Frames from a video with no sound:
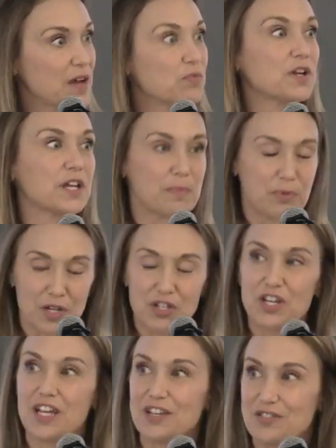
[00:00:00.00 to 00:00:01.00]
I really
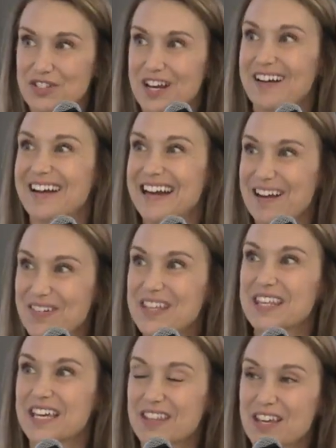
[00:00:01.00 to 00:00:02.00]
appreciate you sharing everything